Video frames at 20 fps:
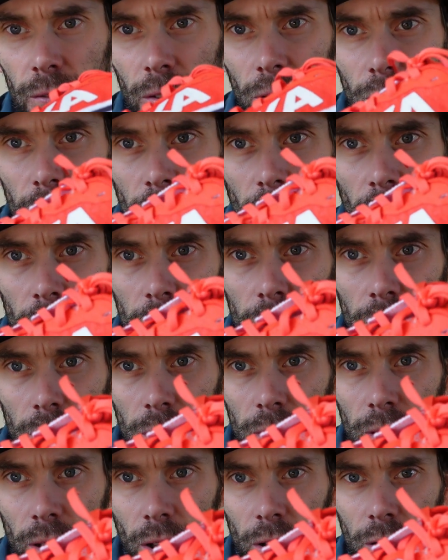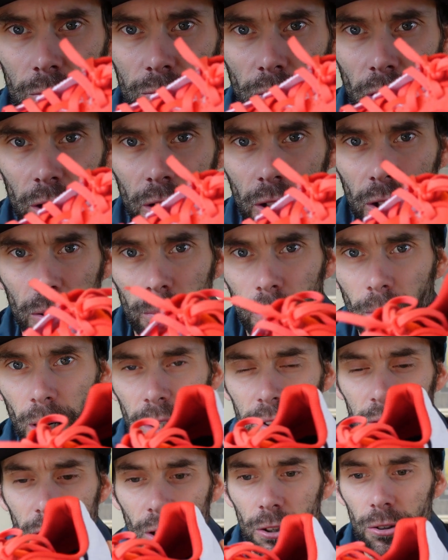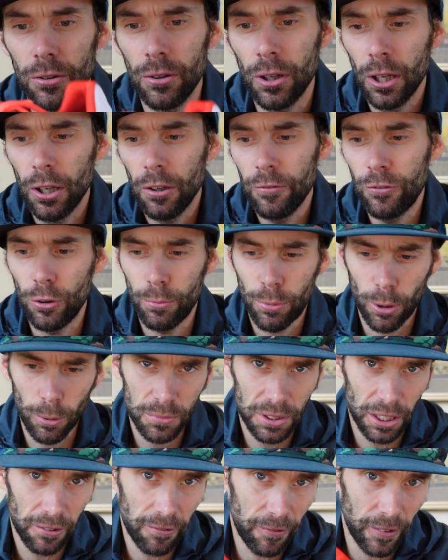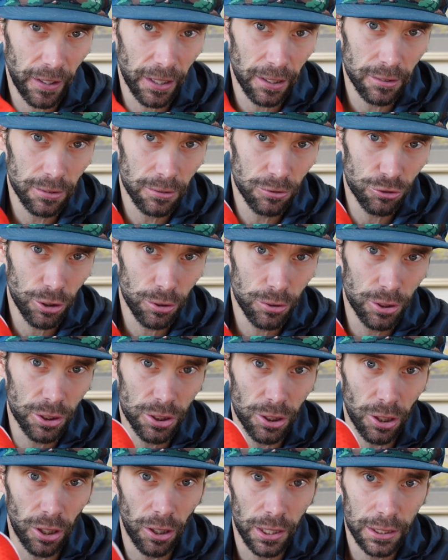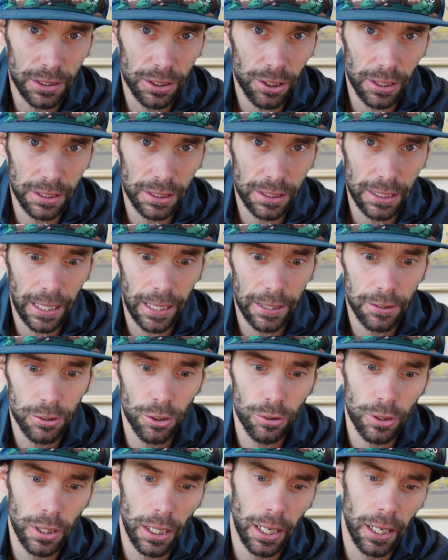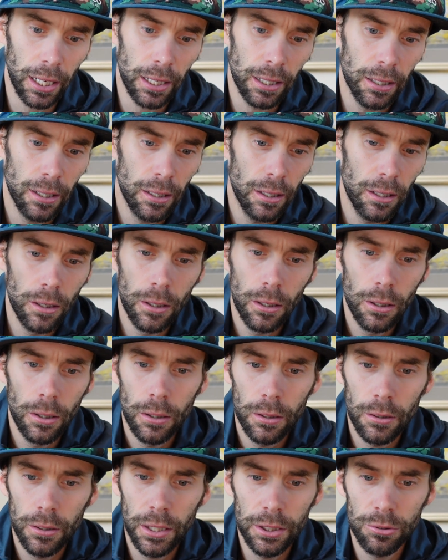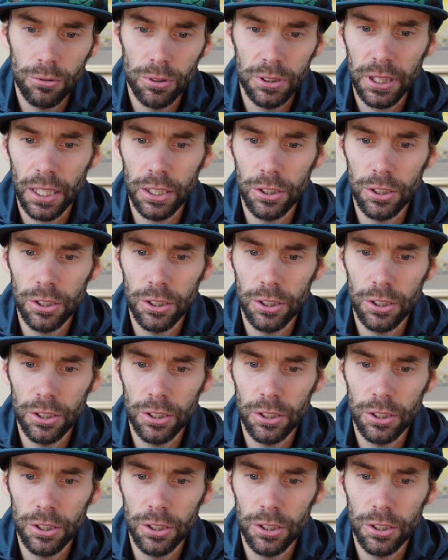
got no, I can run in them. I've no foot problems. They fit true to size 10 UK. These were a 10